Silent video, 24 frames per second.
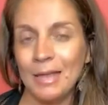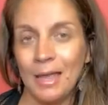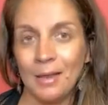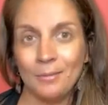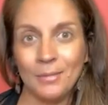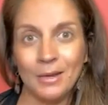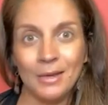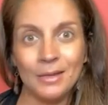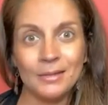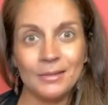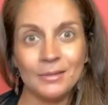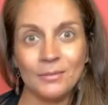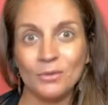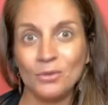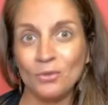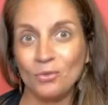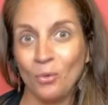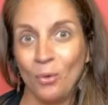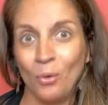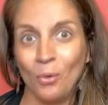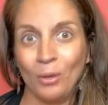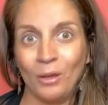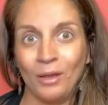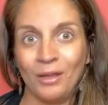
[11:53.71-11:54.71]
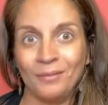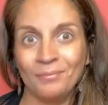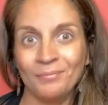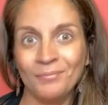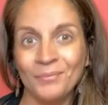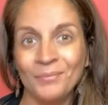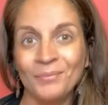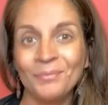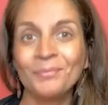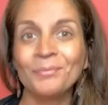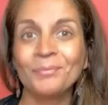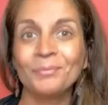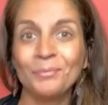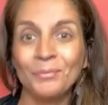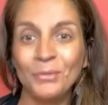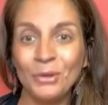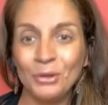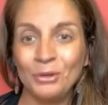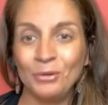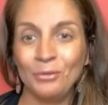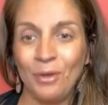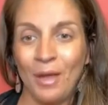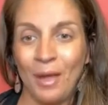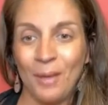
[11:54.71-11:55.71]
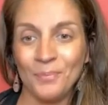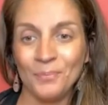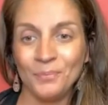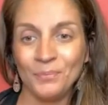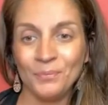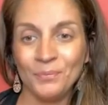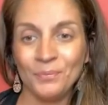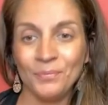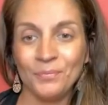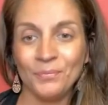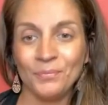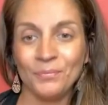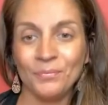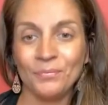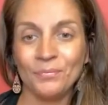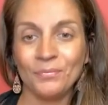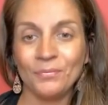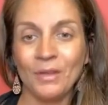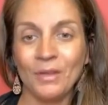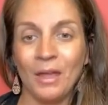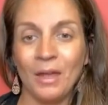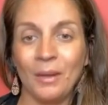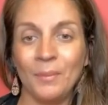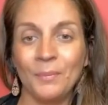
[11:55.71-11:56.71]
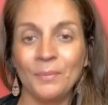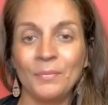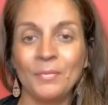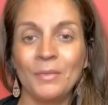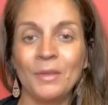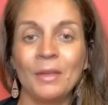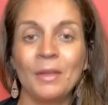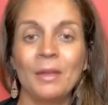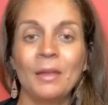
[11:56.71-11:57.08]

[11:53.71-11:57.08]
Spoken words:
10 minutes of scrolling, you do that, okay?